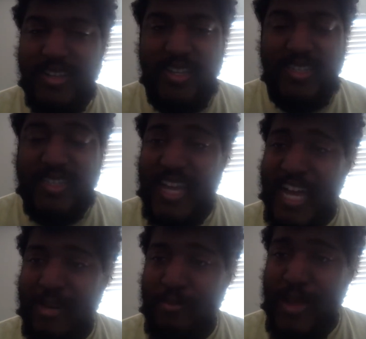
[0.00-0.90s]
It's
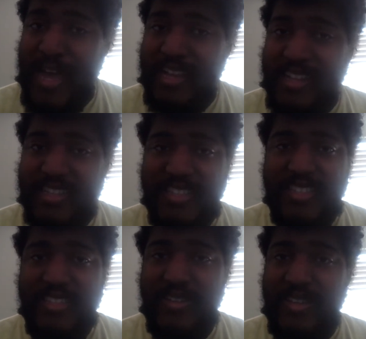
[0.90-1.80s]
not
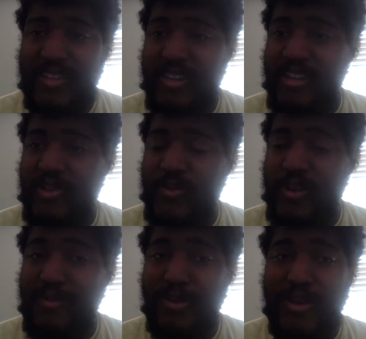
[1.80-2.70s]
balanced, you know,
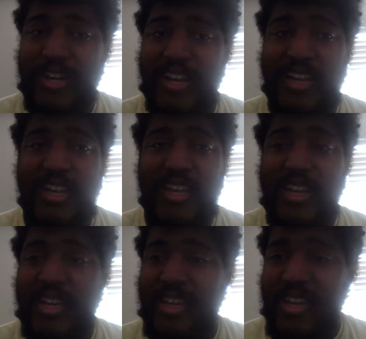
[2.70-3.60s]
for everybody.
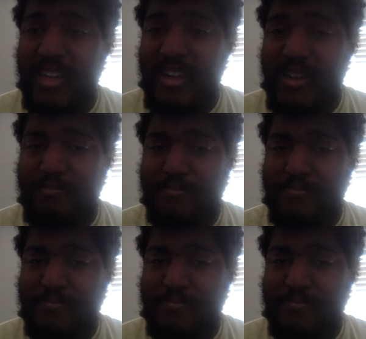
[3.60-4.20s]
You know,